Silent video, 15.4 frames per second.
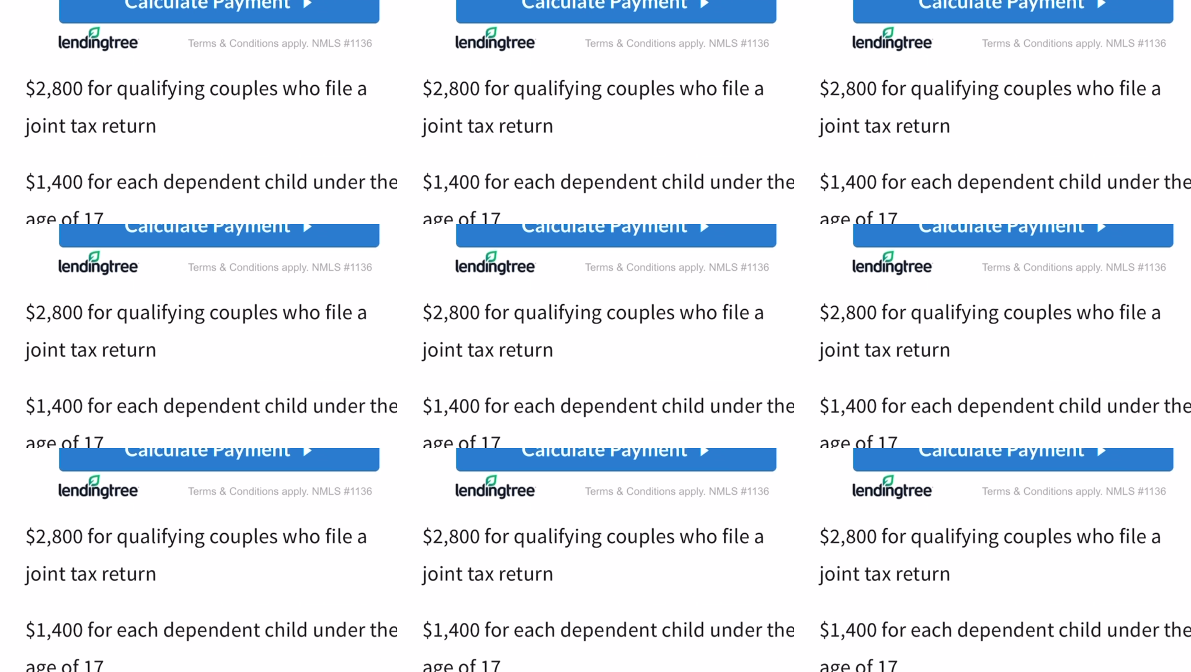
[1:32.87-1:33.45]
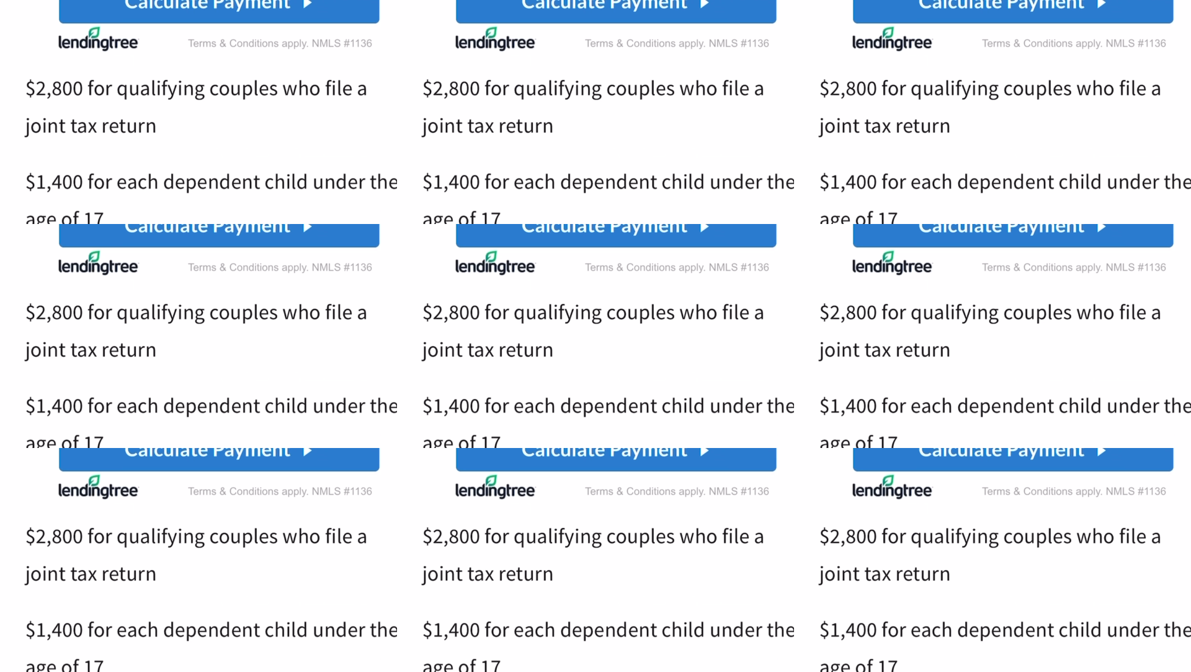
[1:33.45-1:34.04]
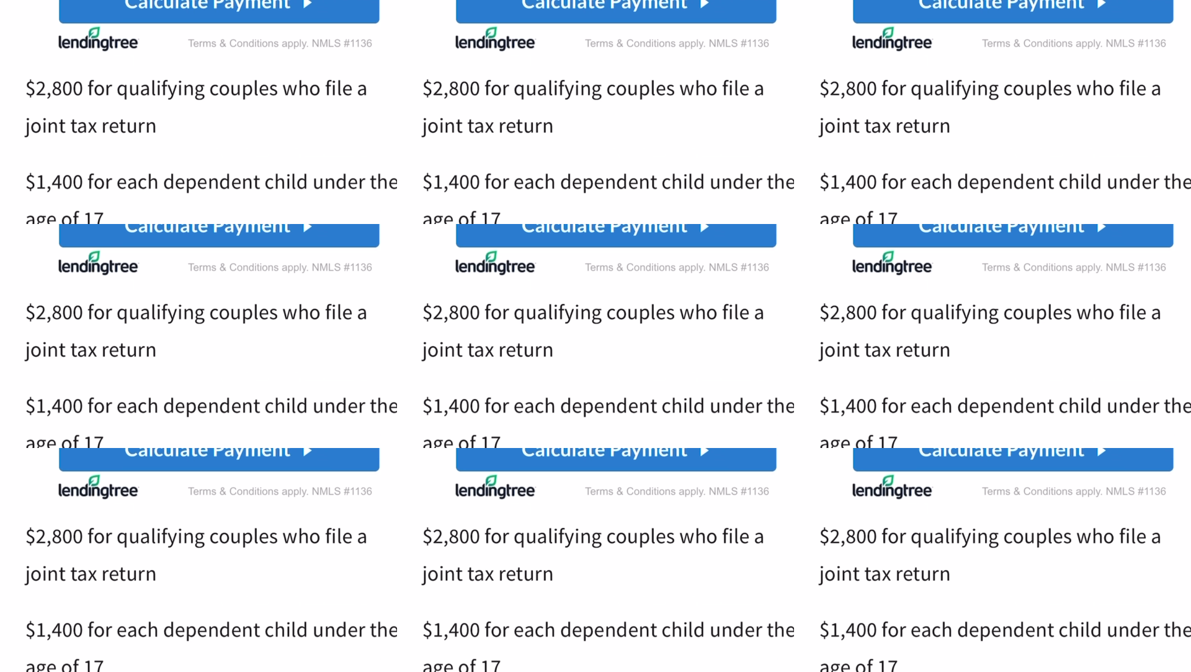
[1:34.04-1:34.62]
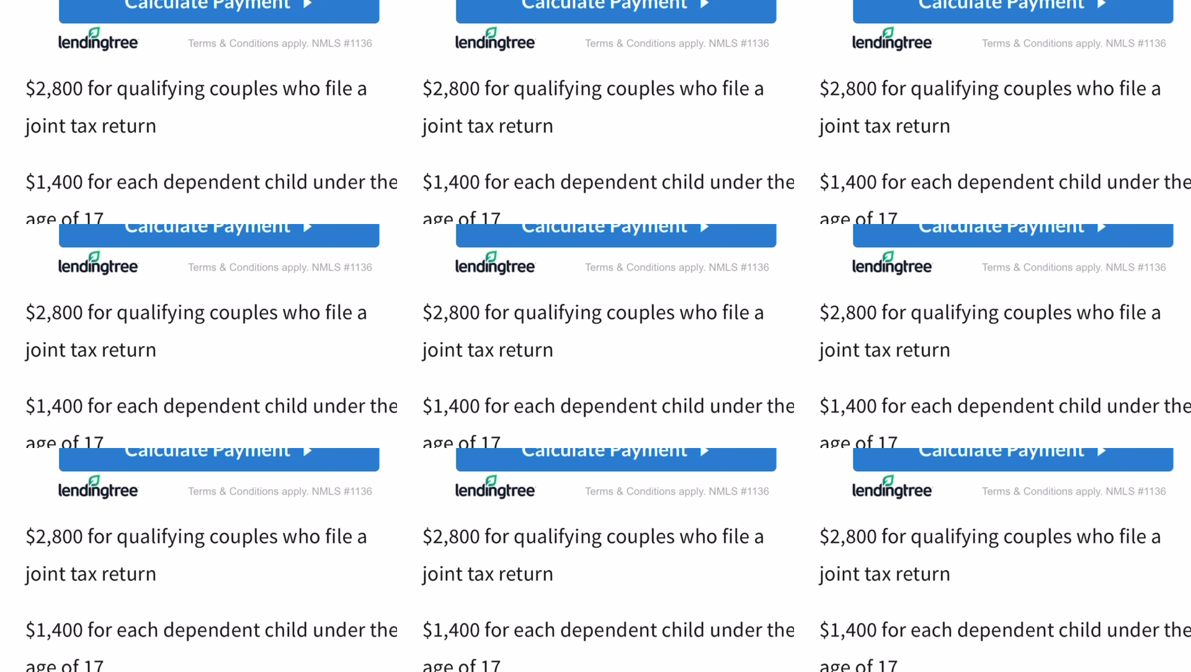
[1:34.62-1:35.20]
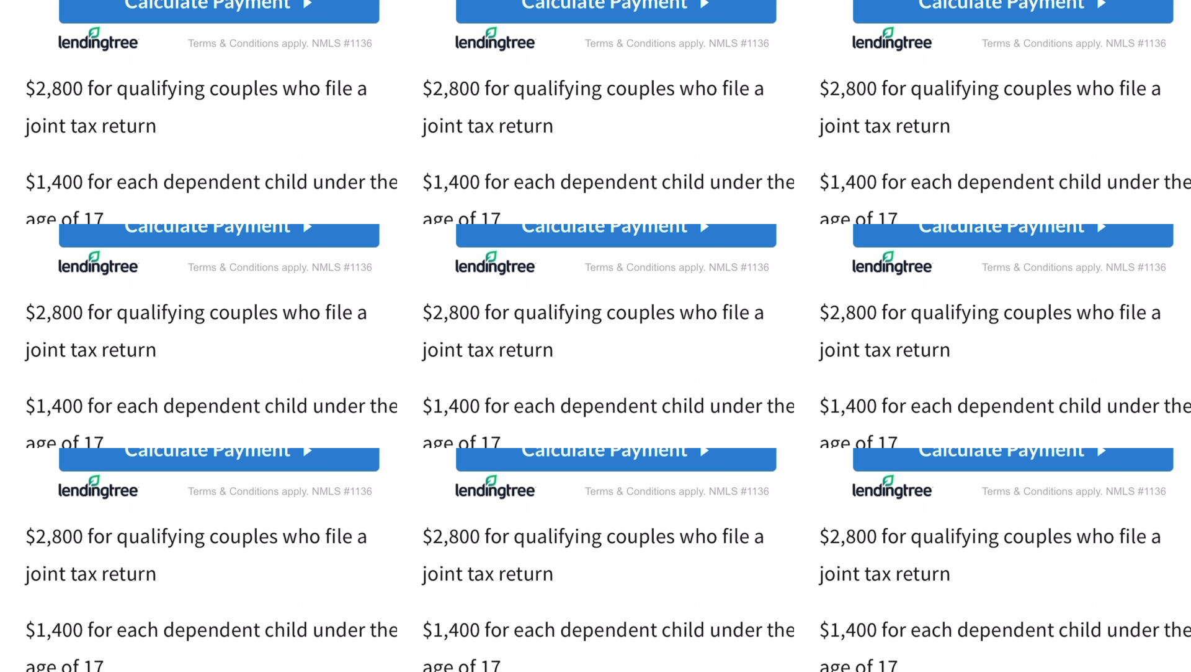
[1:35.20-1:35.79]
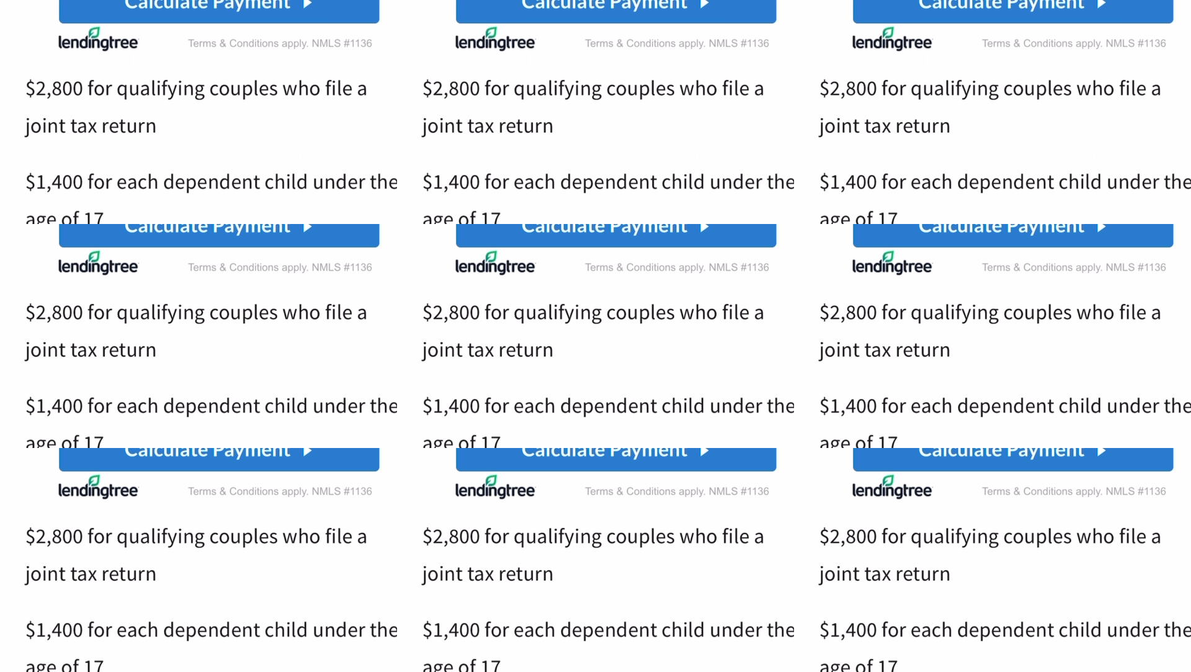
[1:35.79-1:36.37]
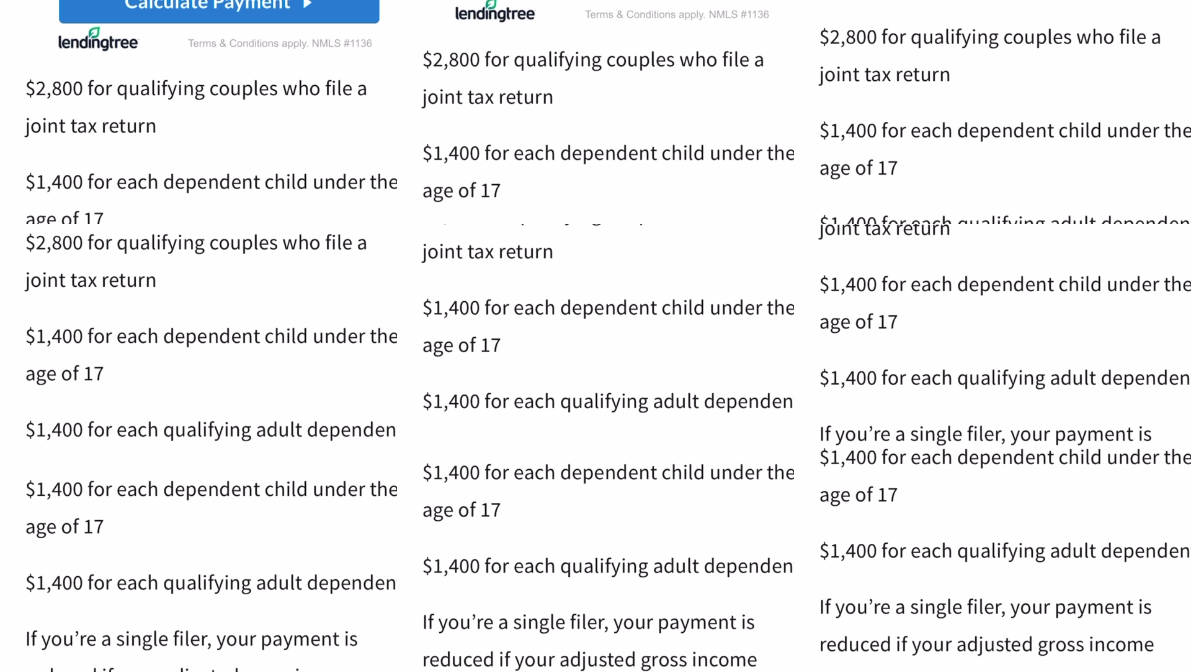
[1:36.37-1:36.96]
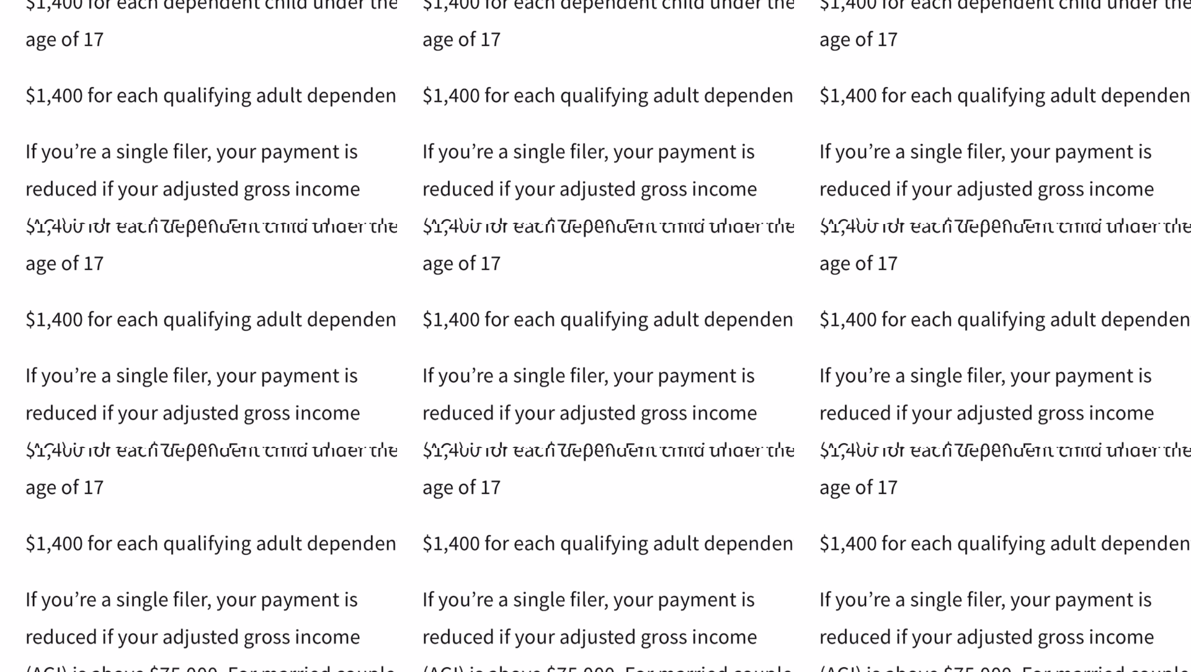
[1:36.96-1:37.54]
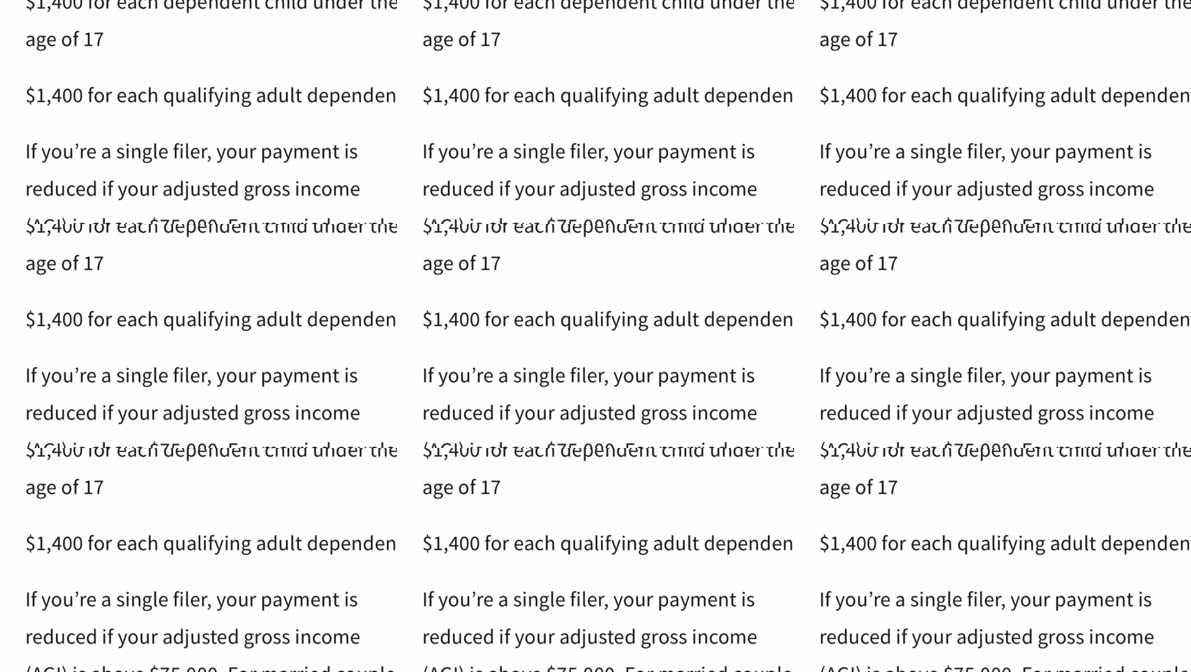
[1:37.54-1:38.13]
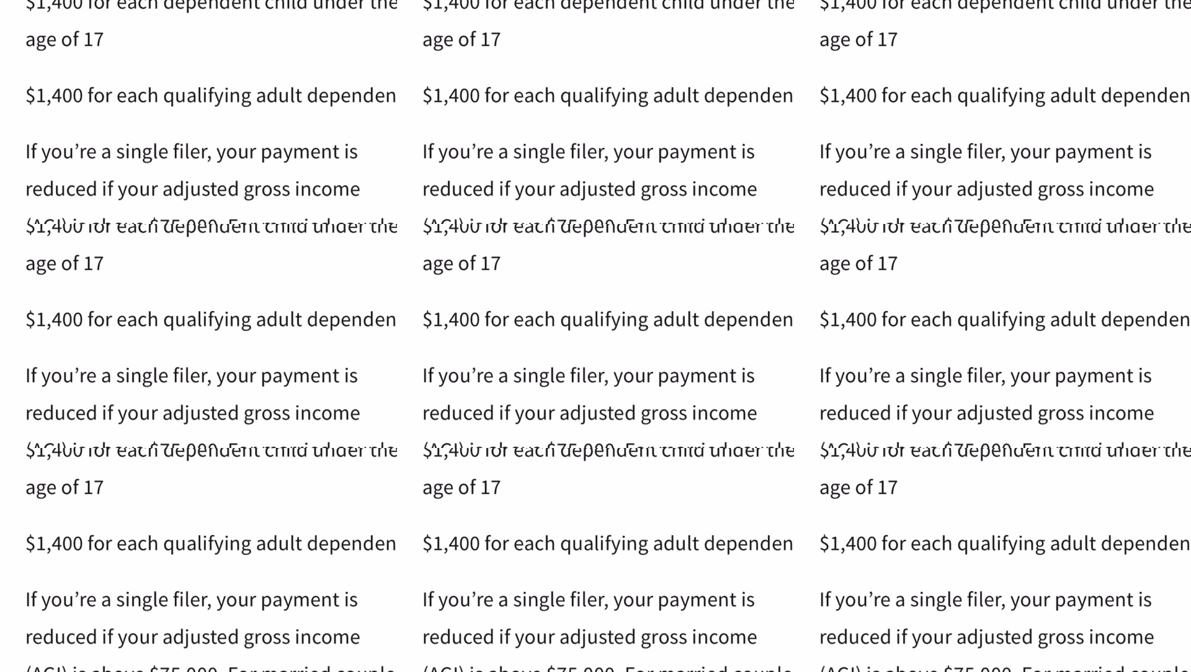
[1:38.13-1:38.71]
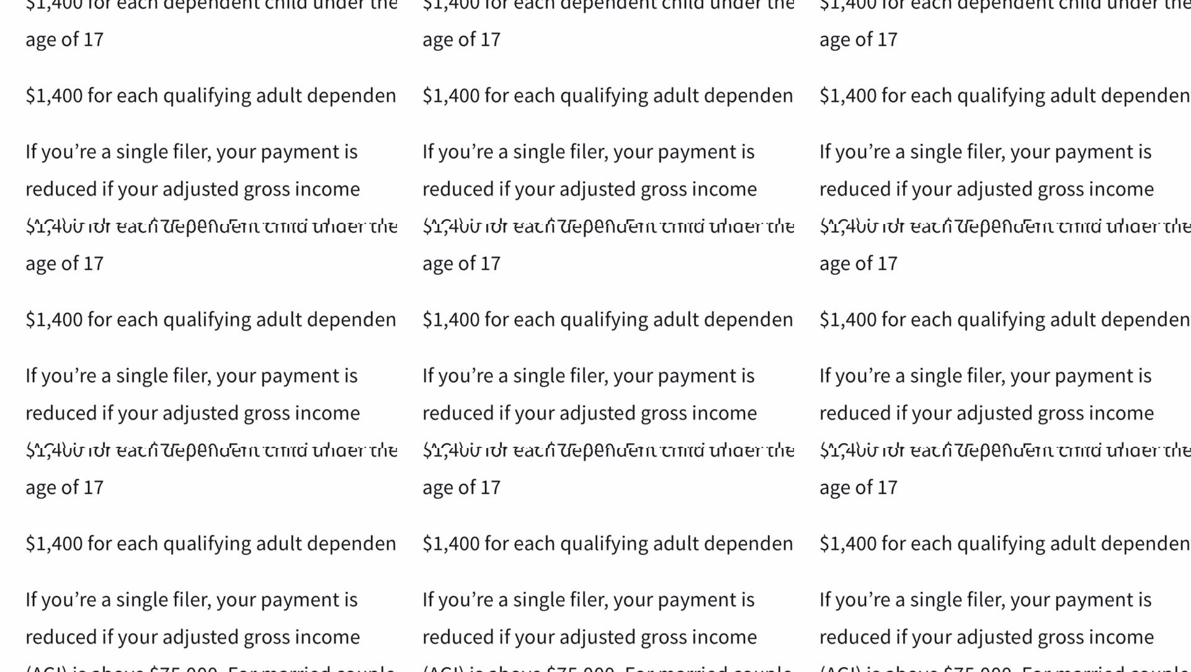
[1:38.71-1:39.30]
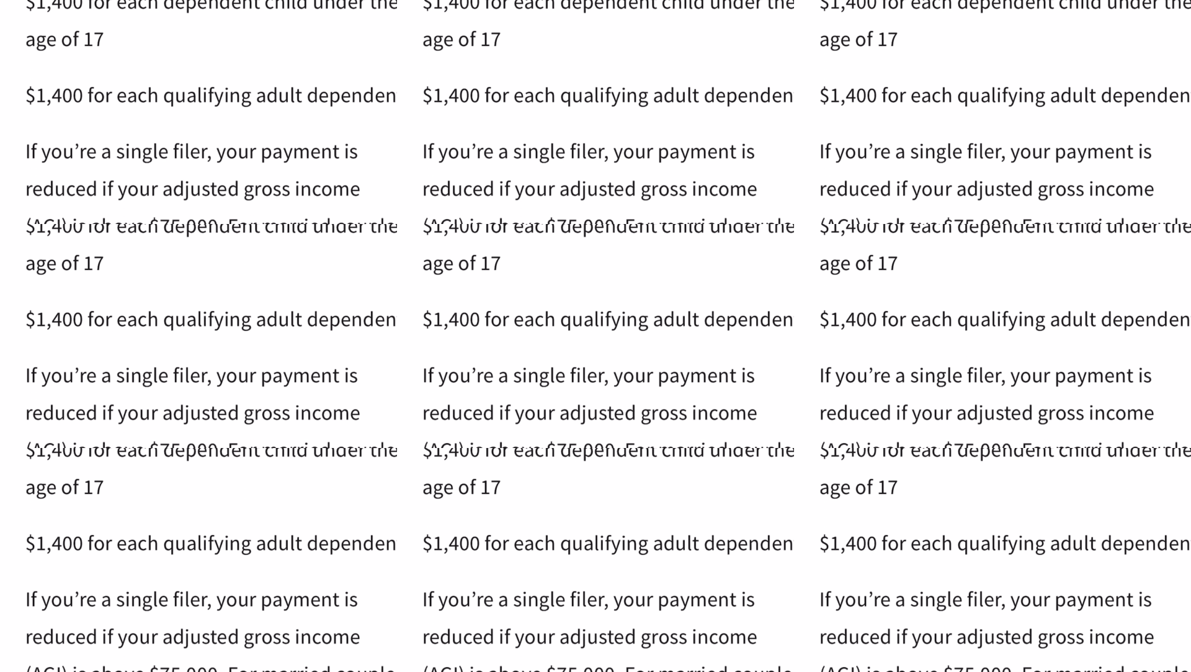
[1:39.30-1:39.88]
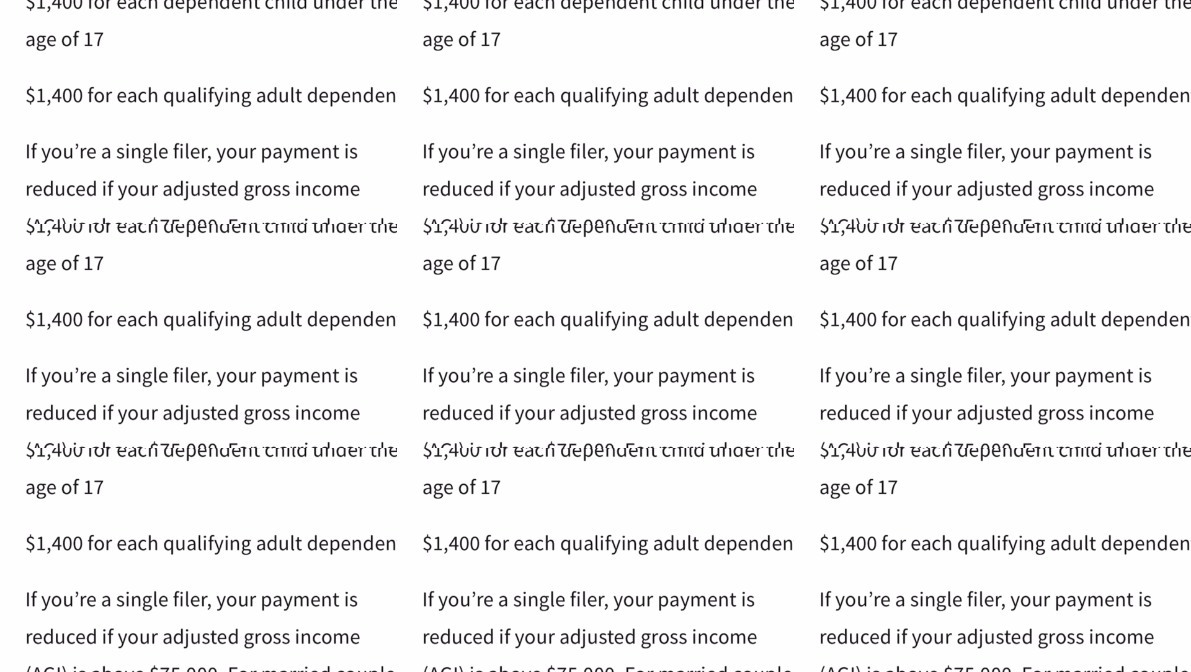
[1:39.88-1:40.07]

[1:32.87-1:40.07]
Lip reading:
[unreadable: no face in view]